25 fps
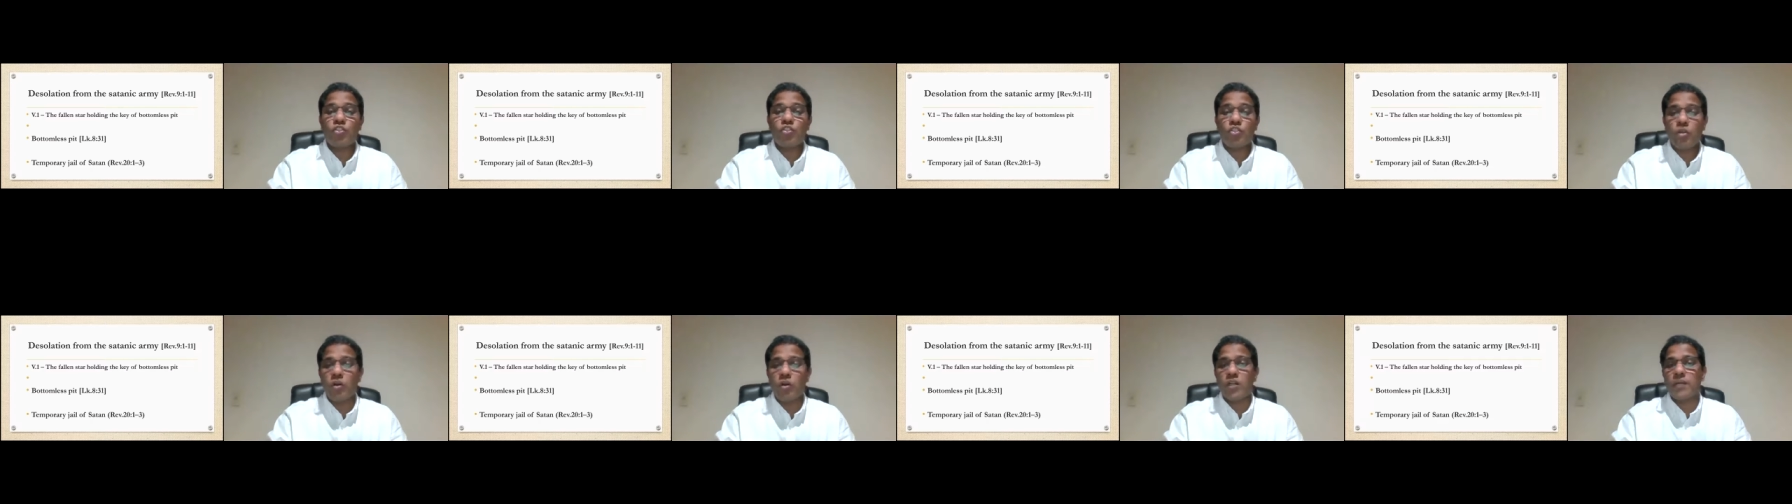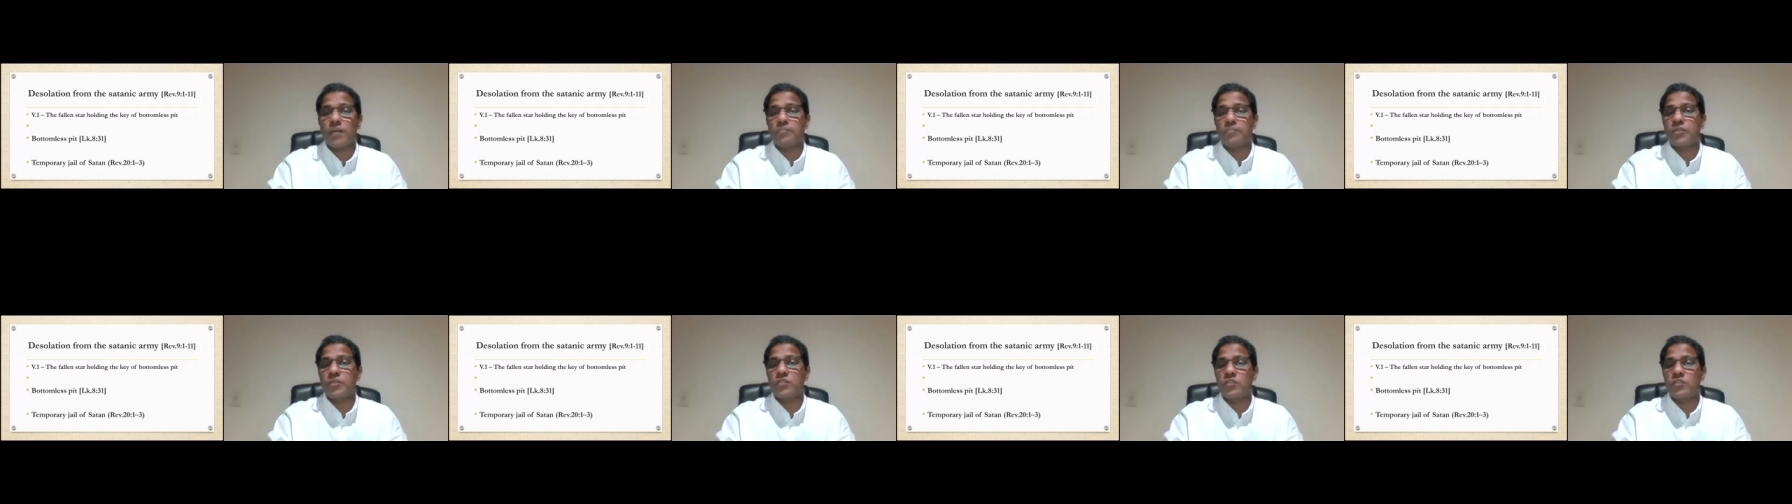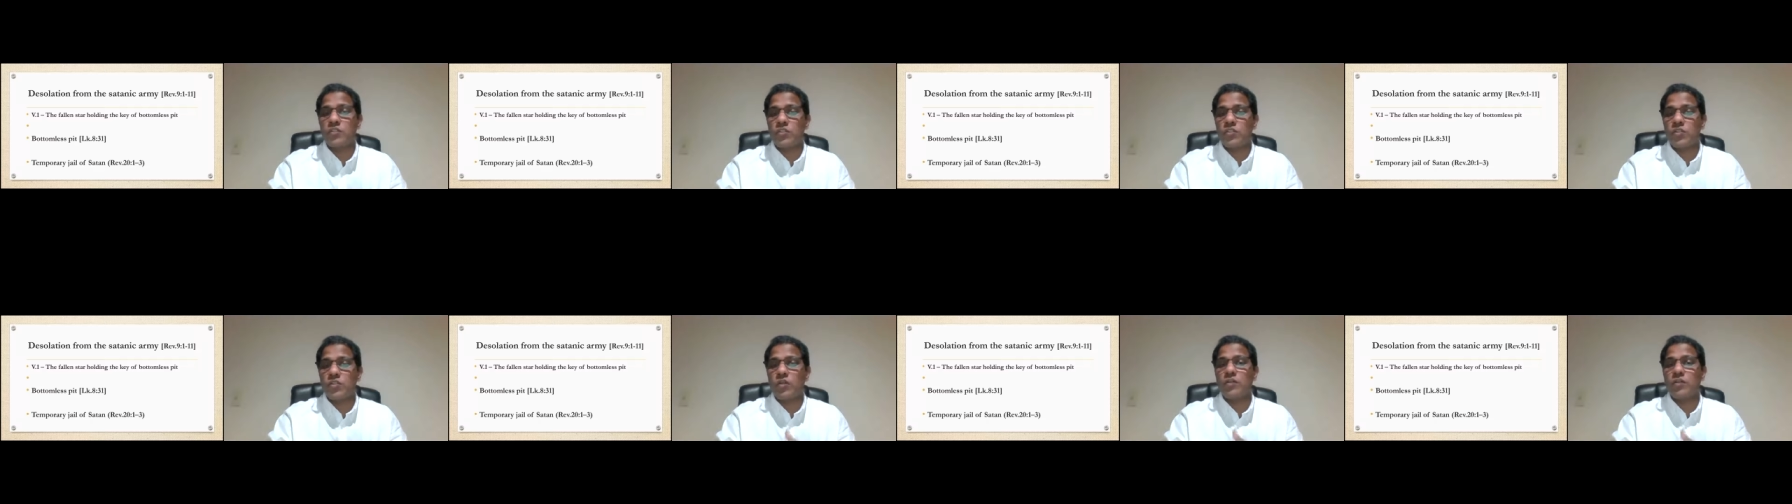John, Apostle
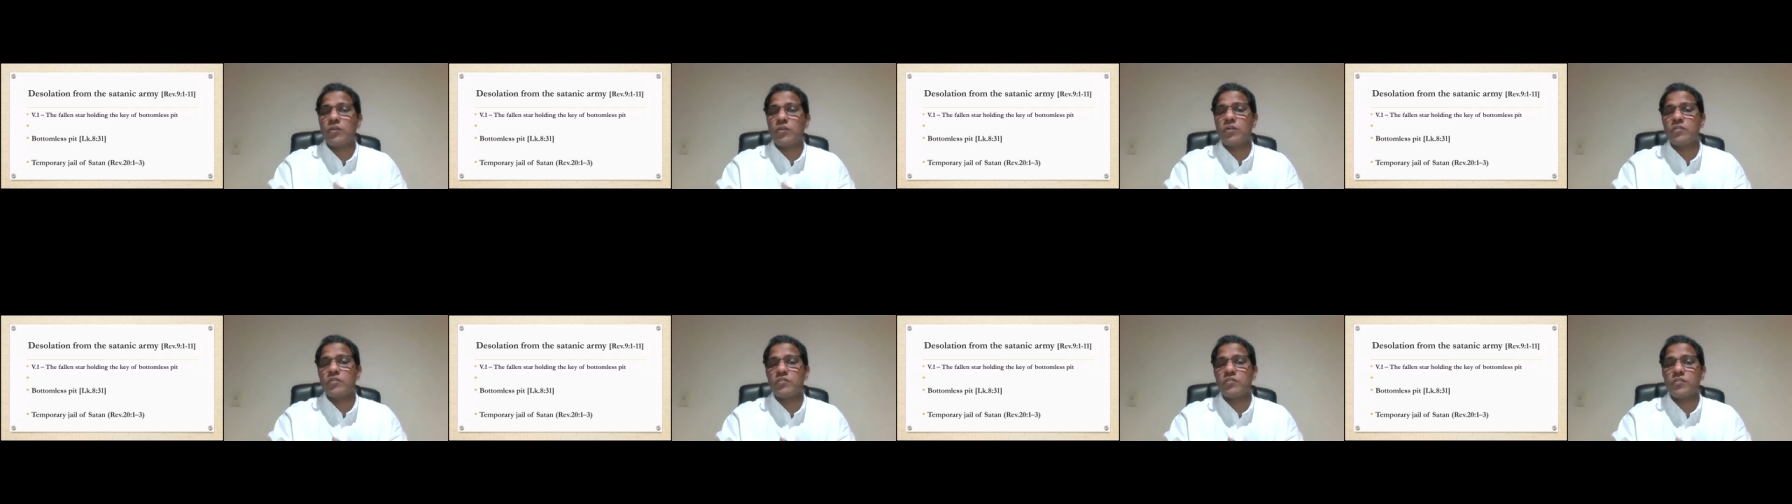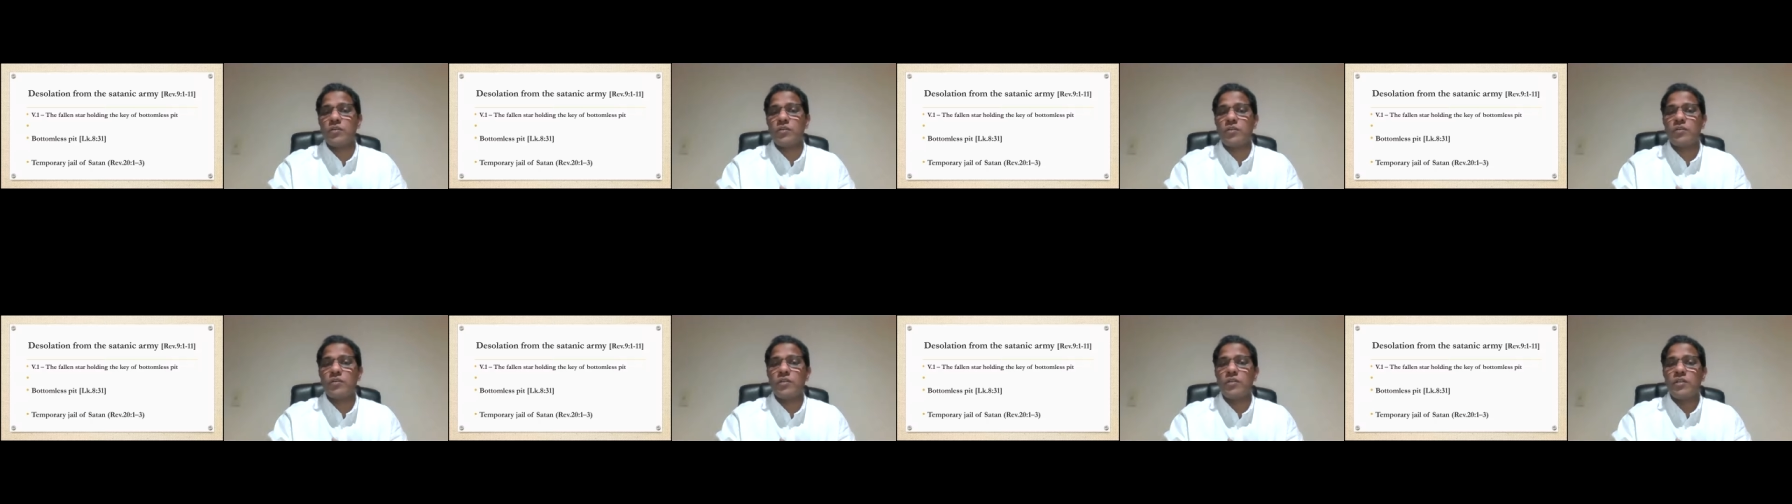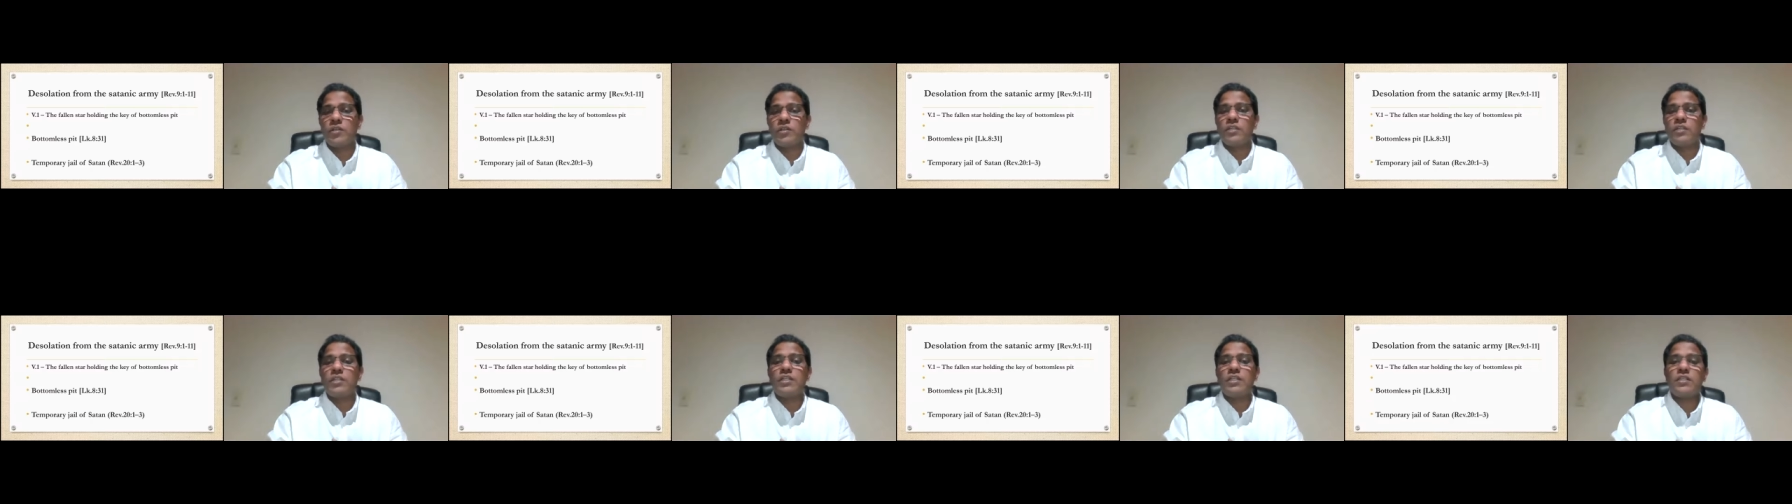John also
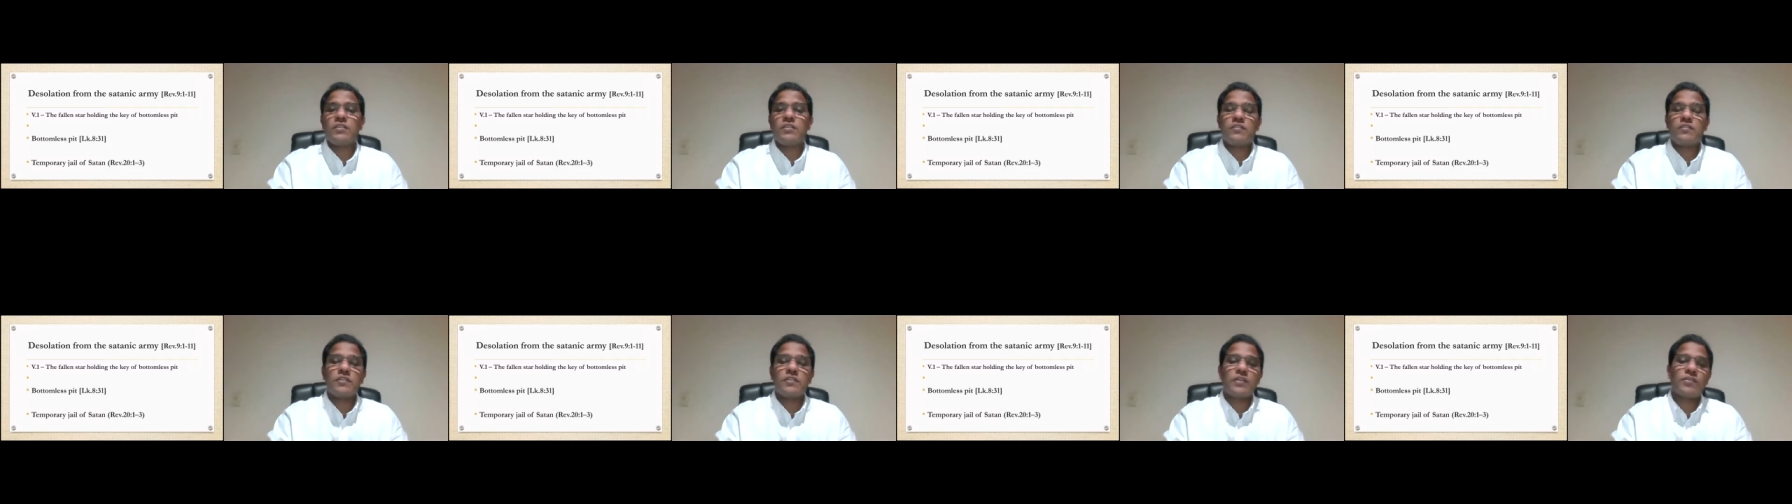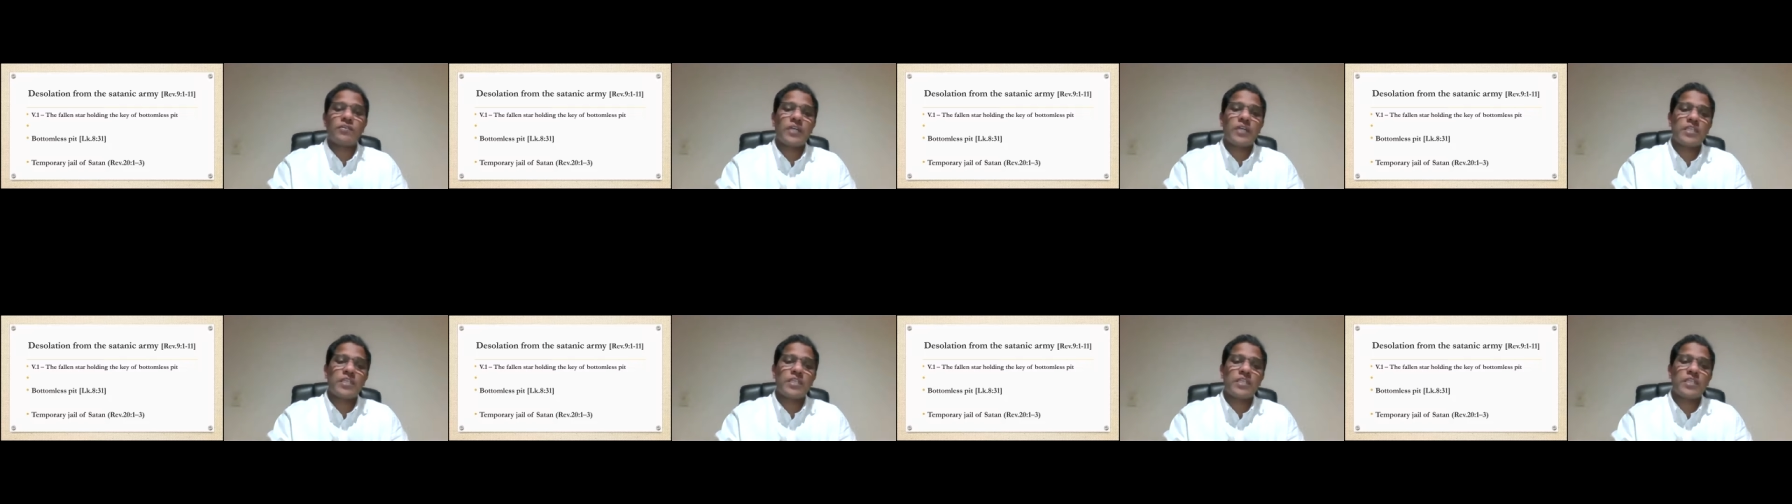He's uh,